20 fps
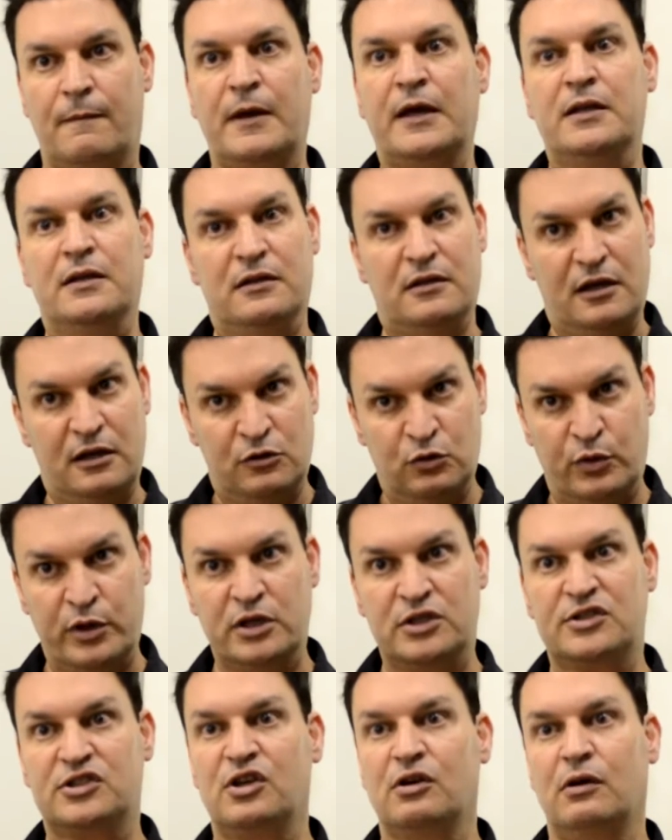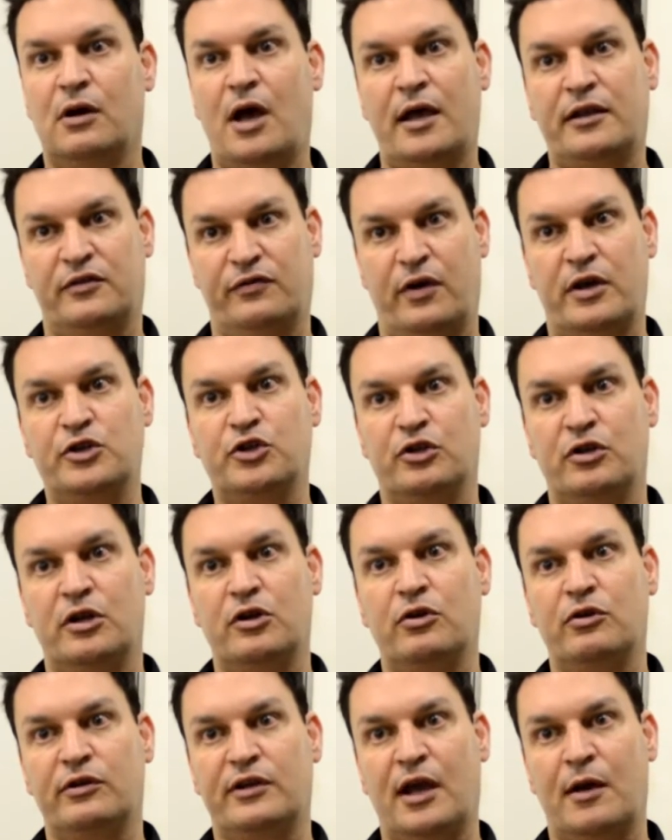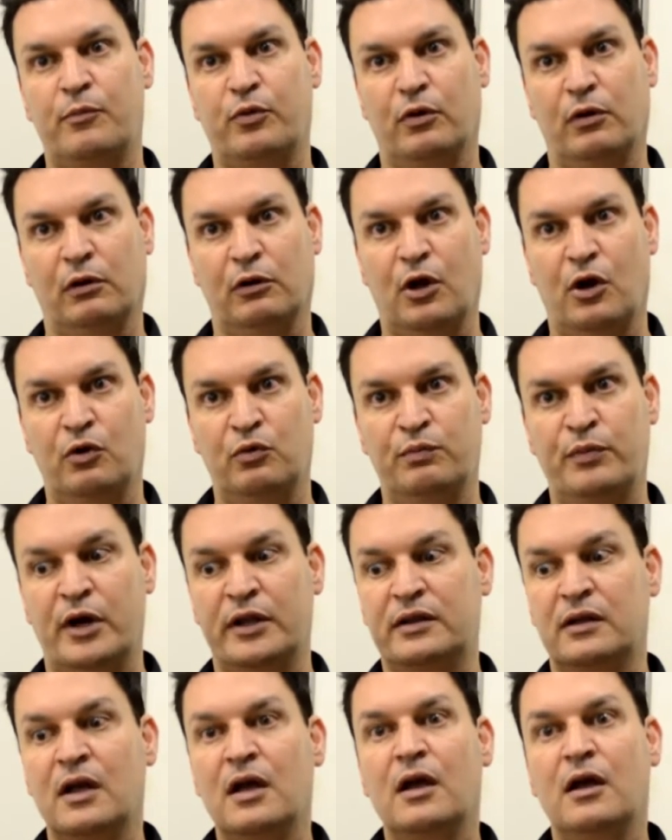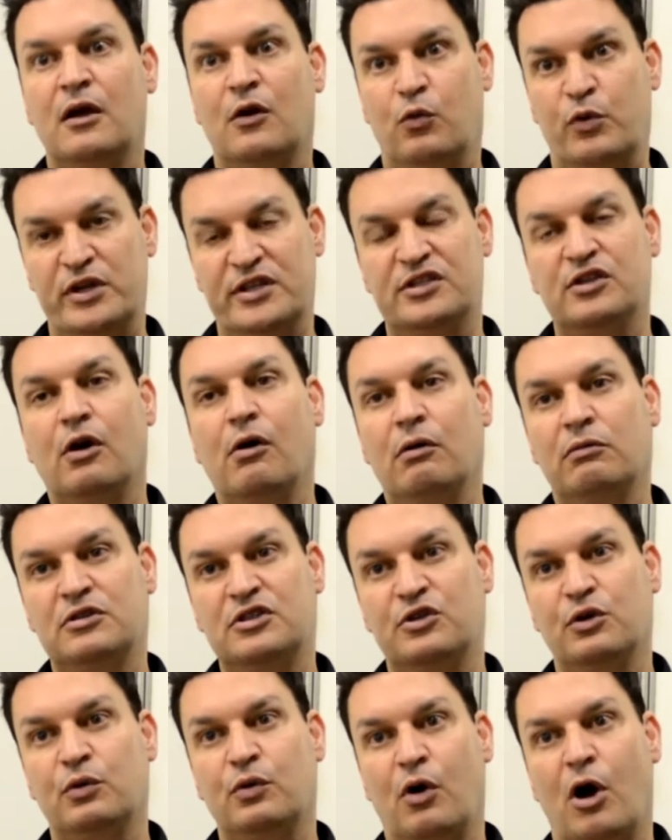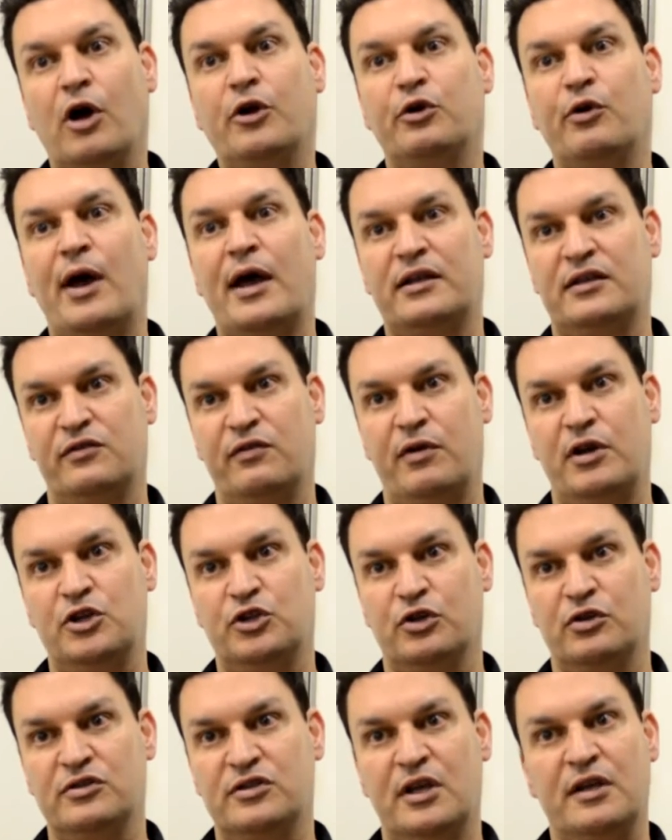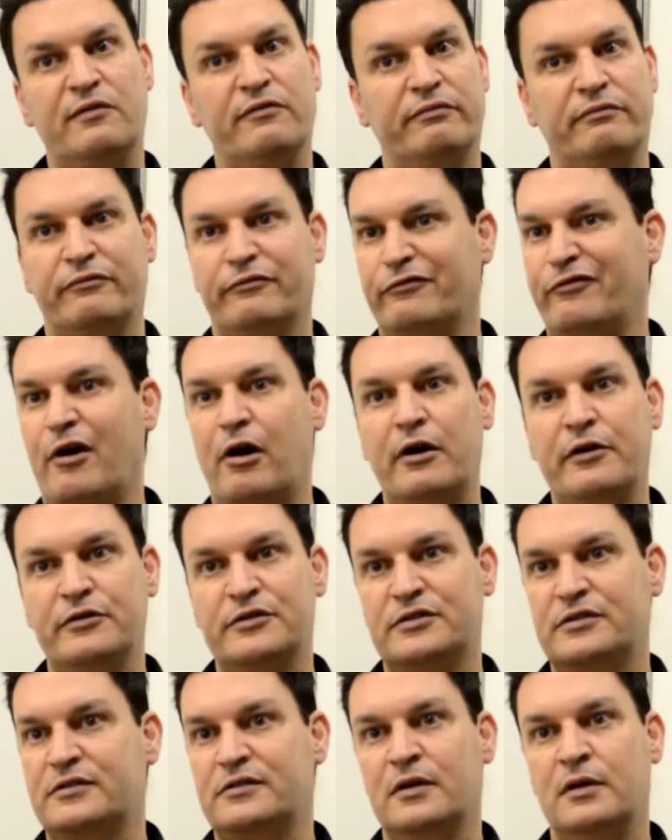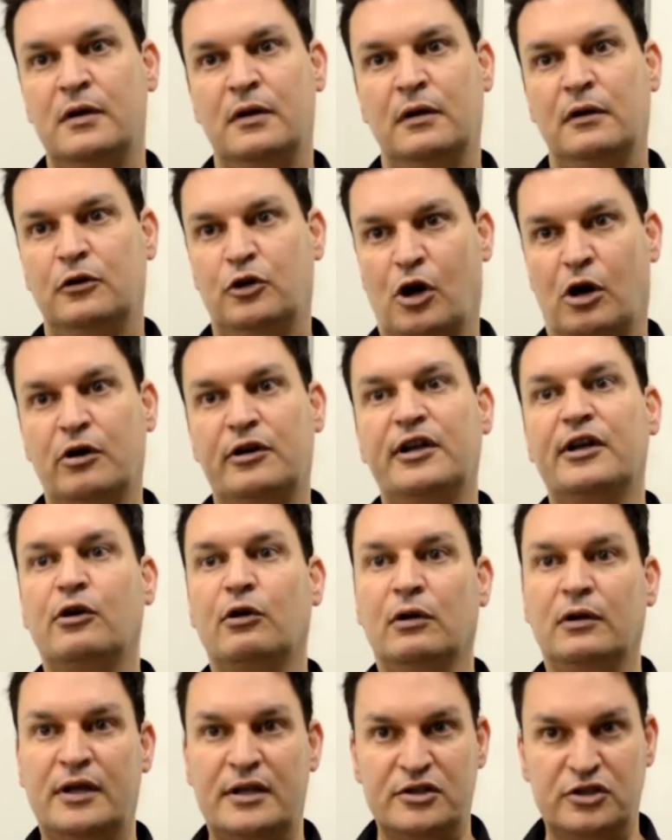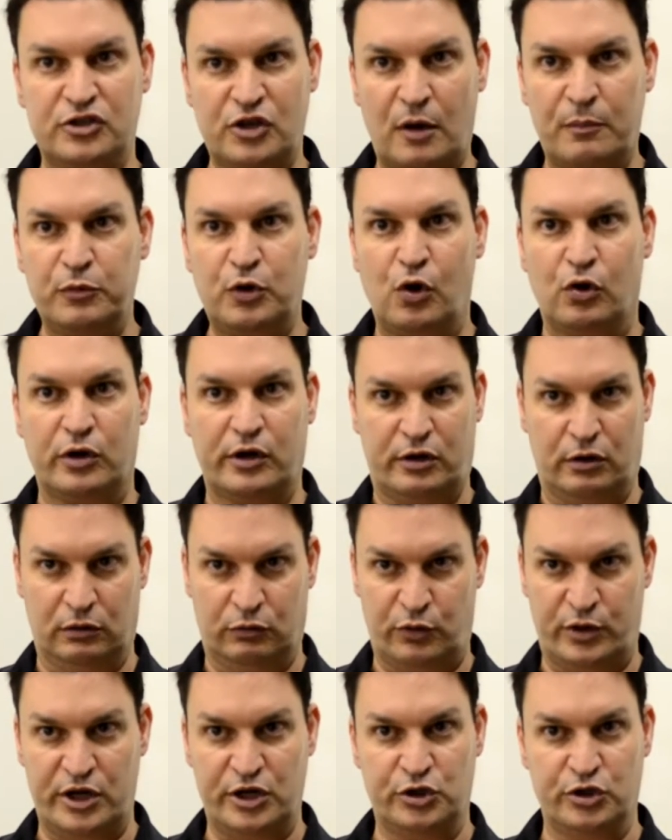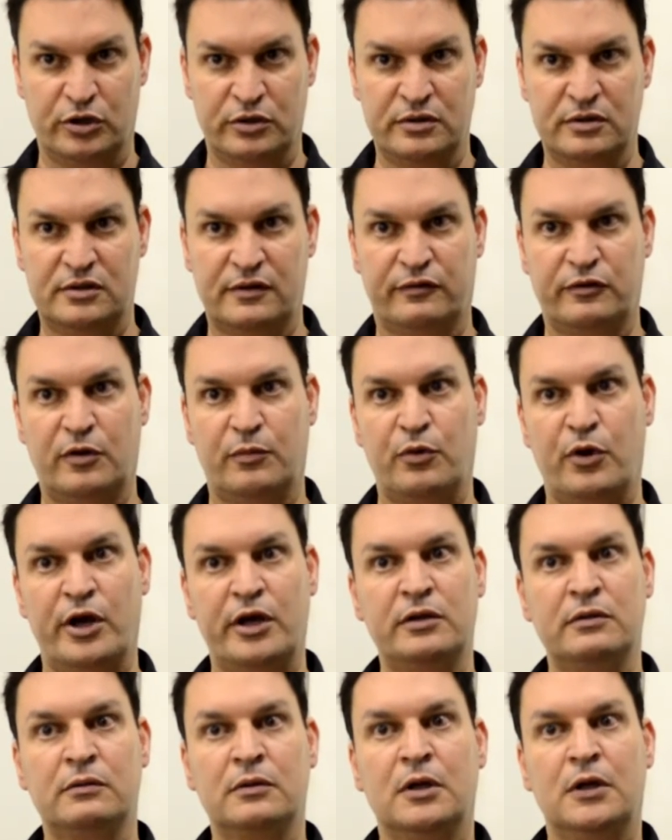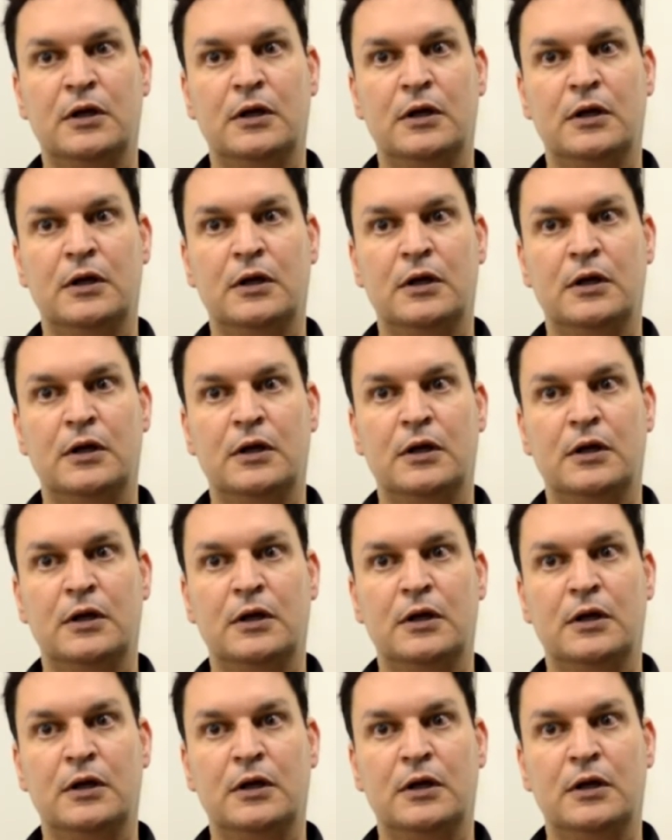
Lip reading: indeed, we saw activation in the temporal lobe, but we saw also other activations in various cortical and subcortical regions of the brain.